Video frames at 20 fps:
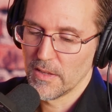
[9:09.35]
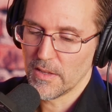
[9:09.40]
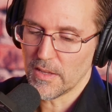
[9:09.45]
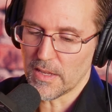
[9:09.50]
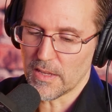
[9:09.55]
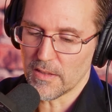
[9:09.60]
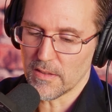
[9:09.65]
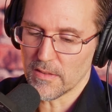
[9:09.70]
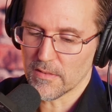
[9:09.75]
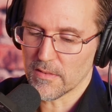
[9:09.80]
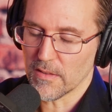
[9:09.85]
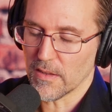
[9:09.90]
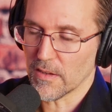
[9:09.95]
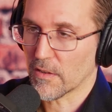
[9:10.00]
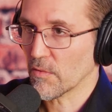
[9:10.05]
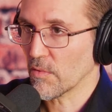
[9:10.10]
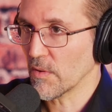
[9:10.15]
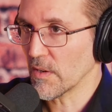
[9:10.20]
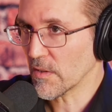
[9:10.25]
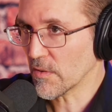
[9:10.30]
is a
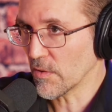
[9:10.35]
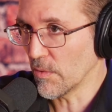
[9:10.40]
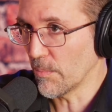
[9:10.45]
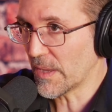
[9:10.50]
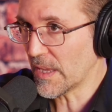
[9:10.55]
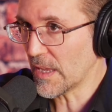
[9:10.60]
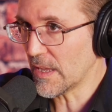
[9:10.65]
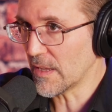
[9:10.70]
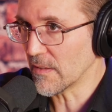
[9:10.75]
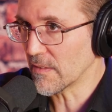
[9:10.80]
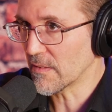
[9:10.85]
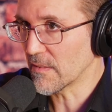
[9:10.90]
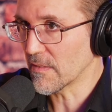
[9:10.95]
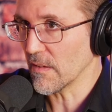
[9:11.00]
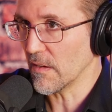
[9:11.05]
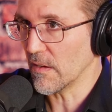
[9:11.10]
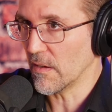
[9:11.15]
critical piece